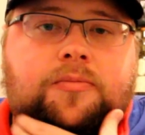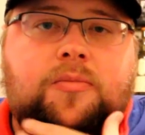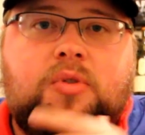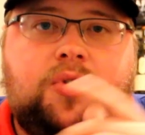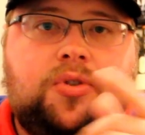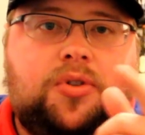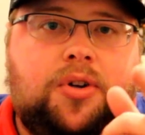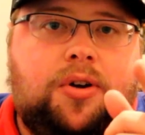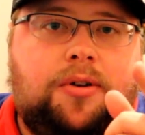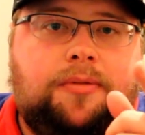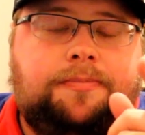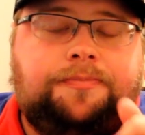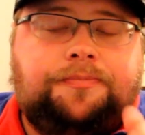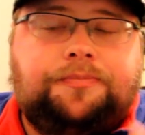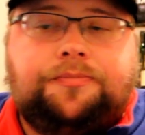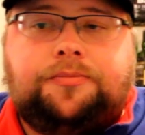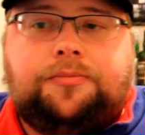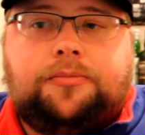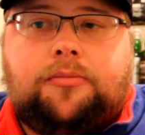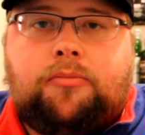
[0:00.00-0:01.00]
So
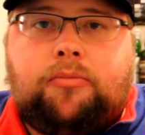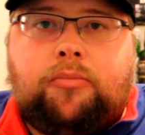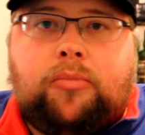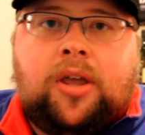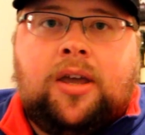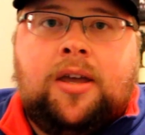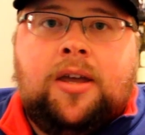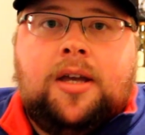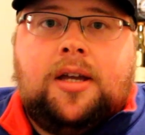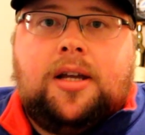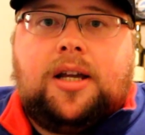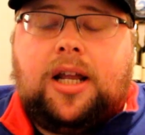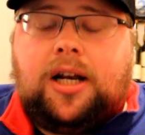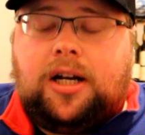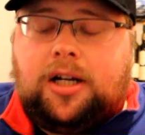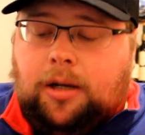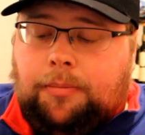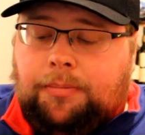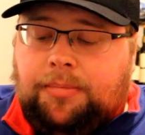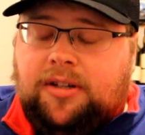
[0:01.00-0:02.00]
got
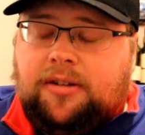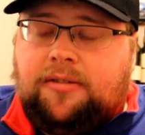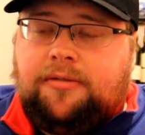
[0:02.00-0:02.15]
a couple